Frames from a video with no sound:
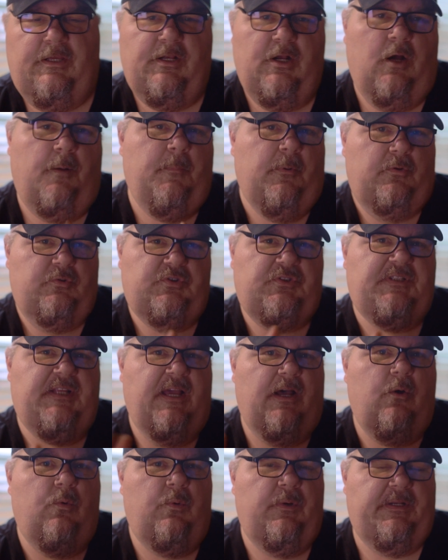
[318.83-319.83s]
can almost
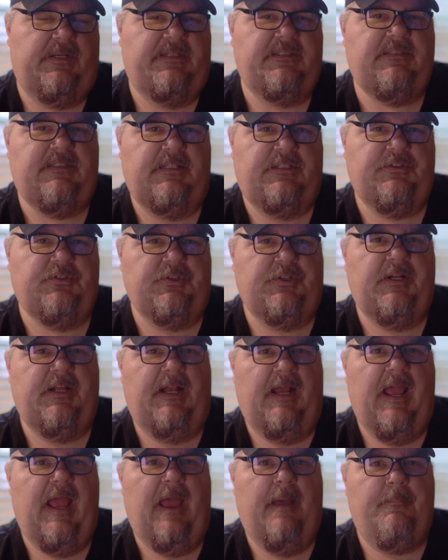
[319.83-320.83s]
tell when these things are going
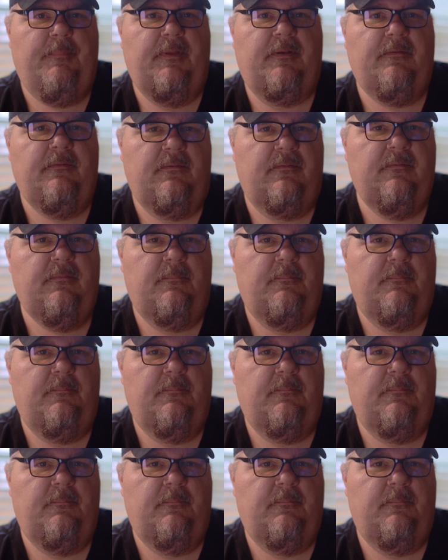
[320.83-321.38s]
to happen